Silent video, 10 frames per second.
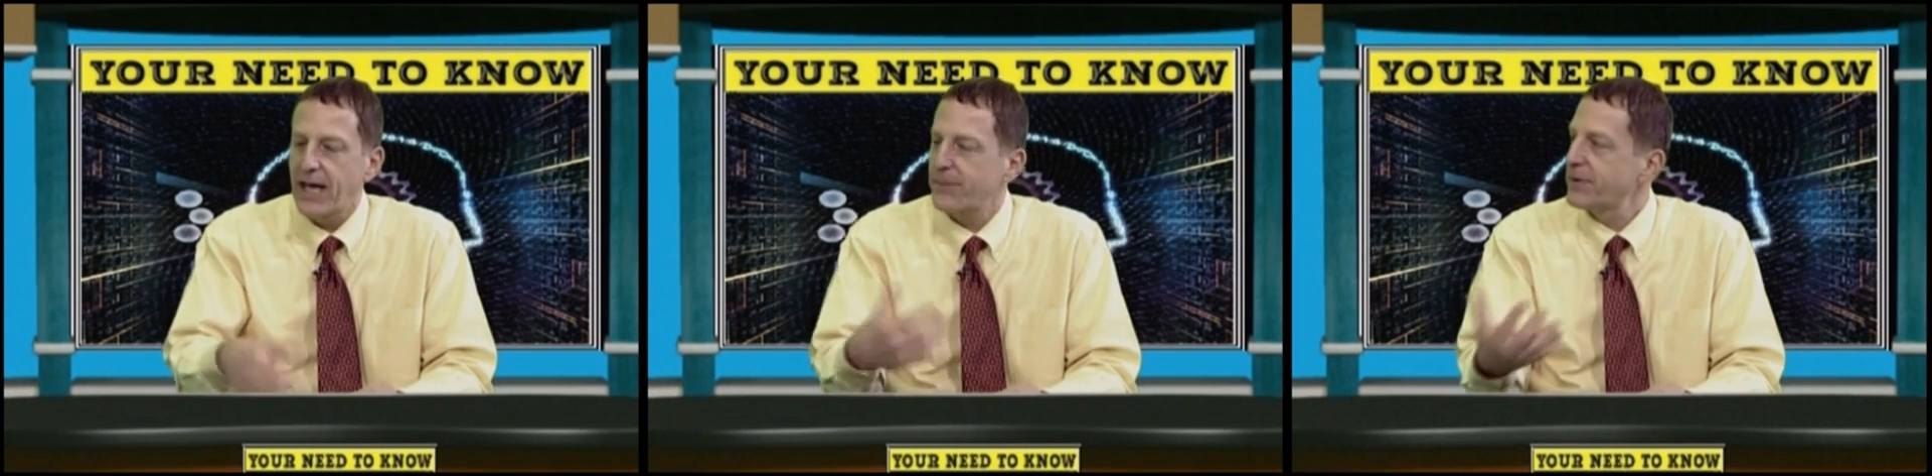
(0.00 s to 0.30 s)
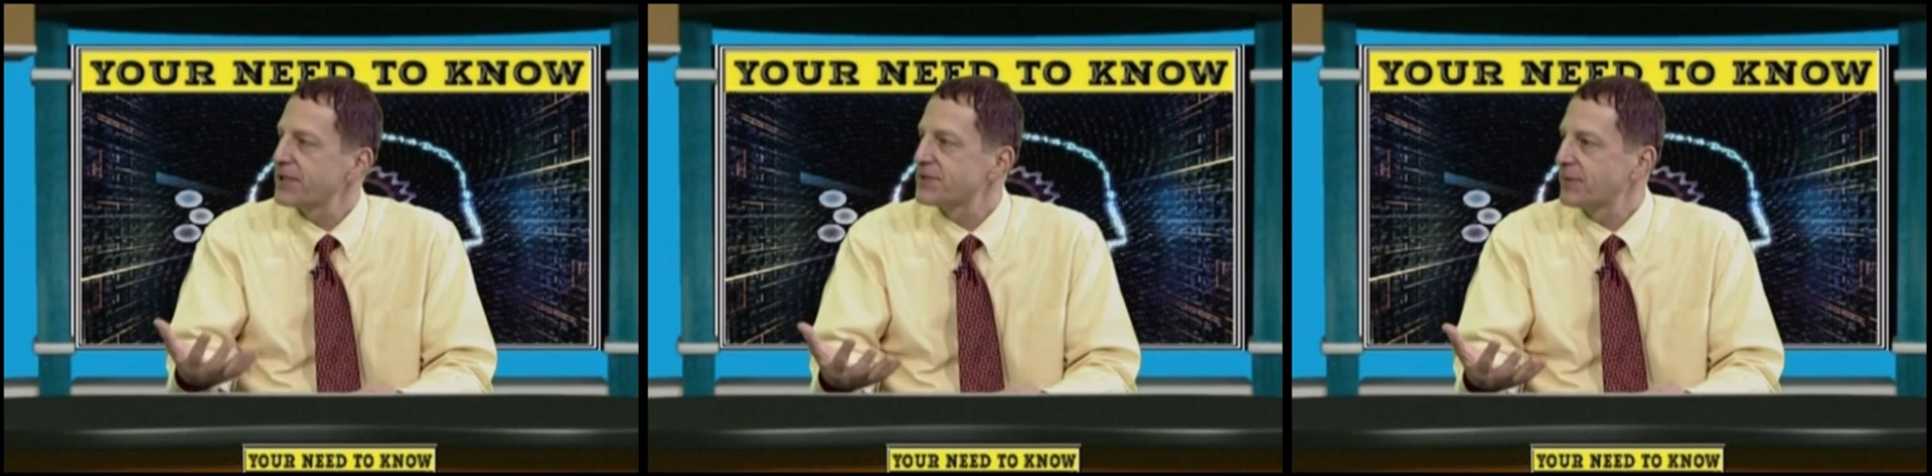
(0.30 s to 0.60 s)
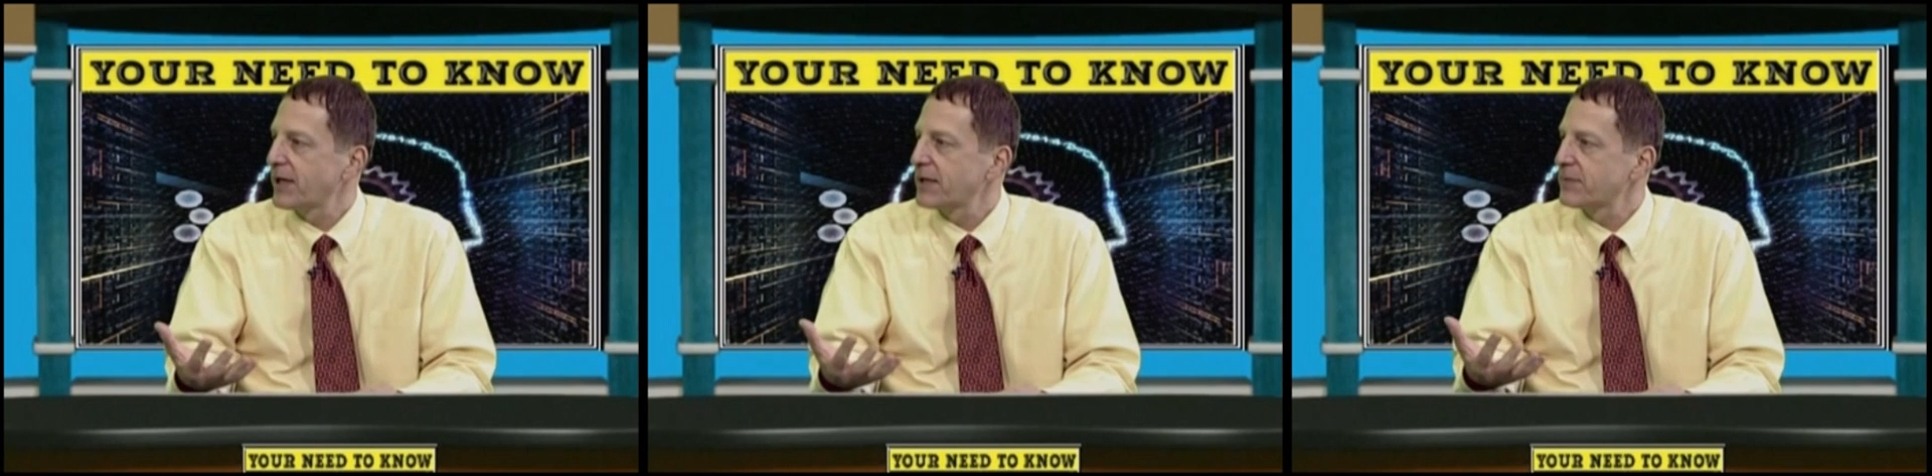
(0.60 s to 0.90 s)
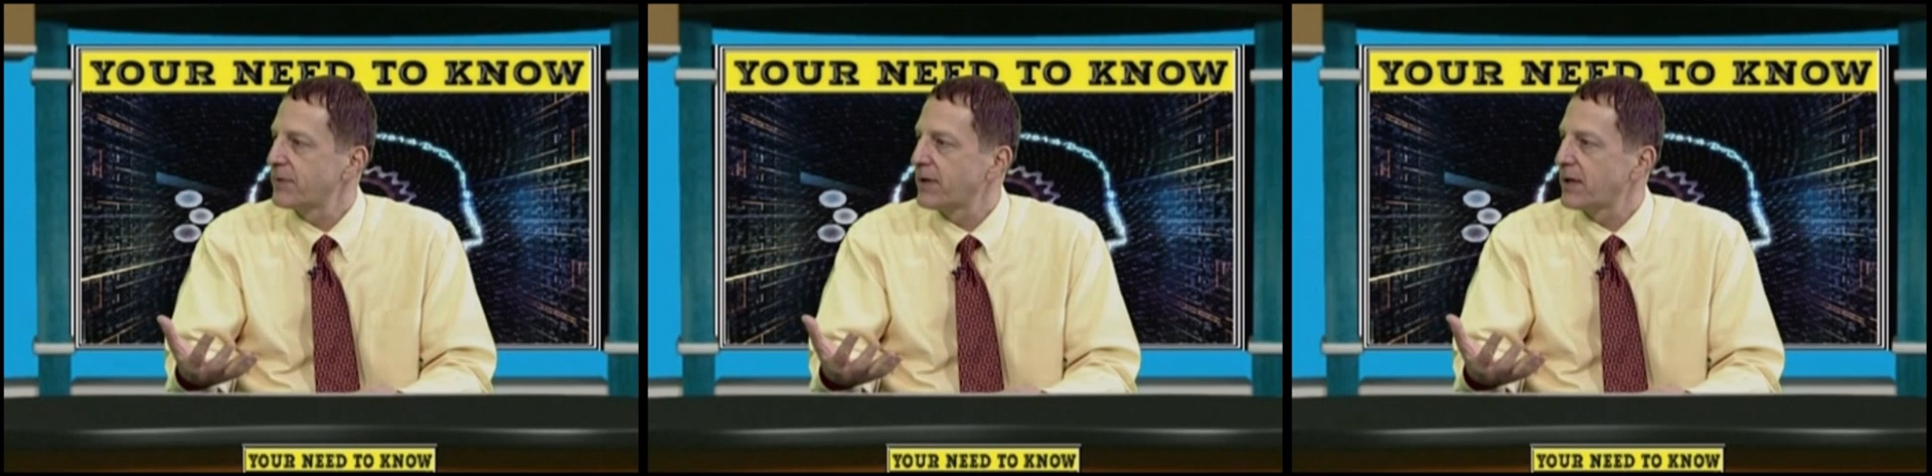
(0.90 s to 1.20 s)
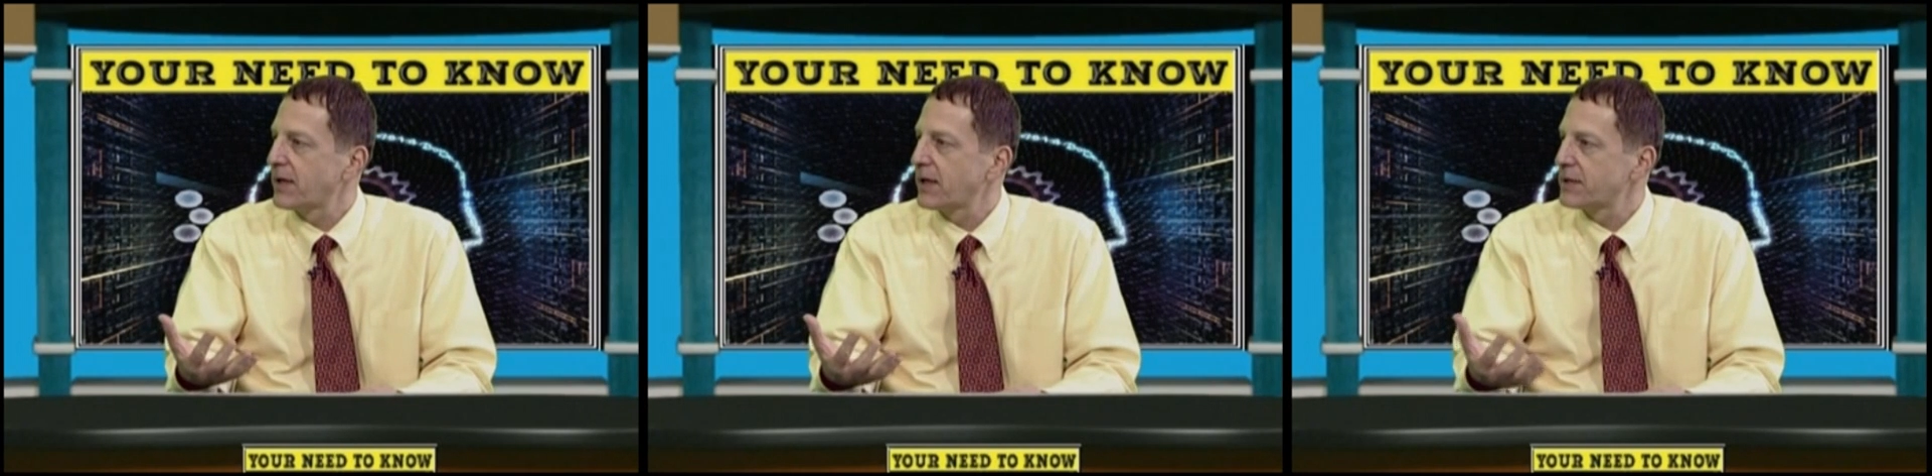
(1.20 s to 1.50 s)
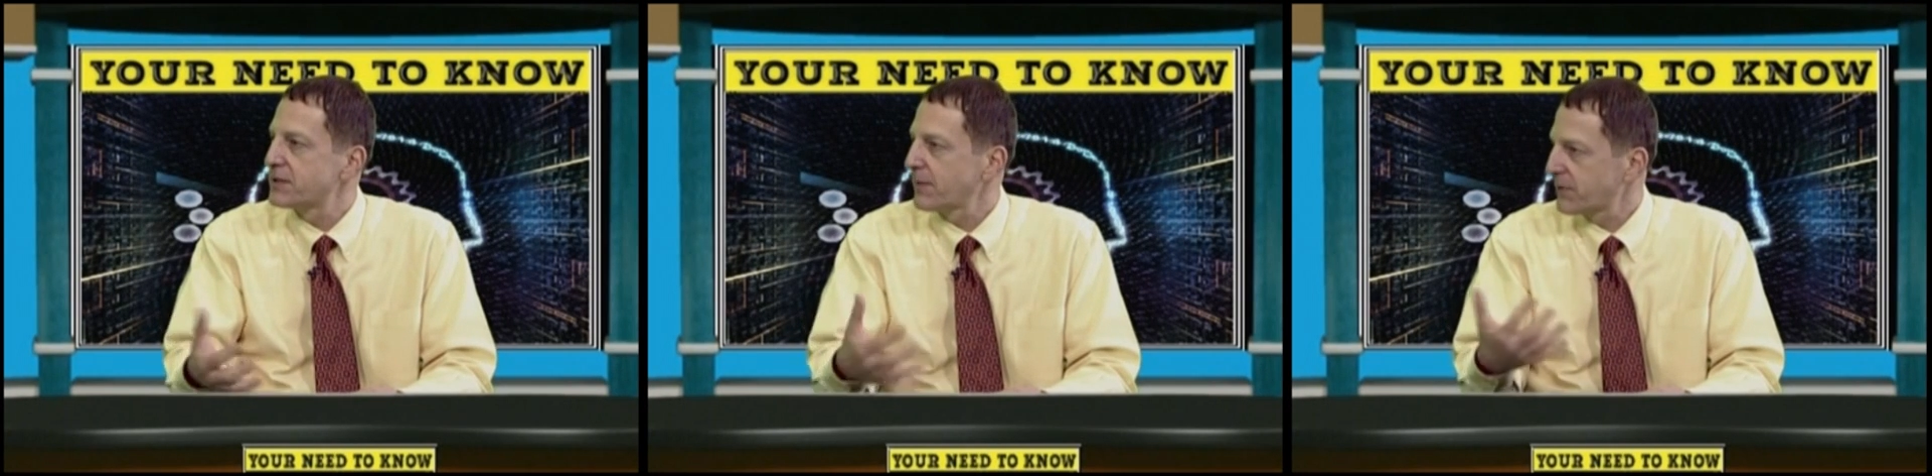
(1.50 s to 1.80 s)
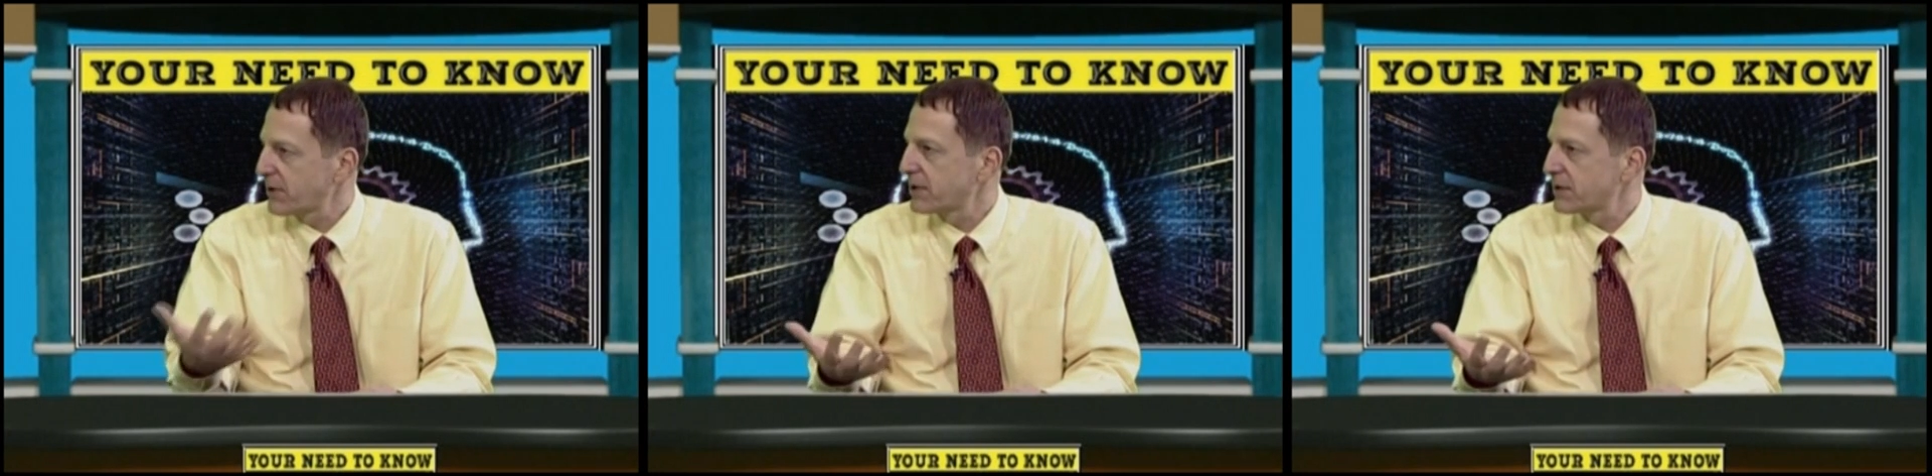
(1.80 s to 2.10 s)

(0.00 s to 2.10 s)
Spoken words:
can't be explained by a temporary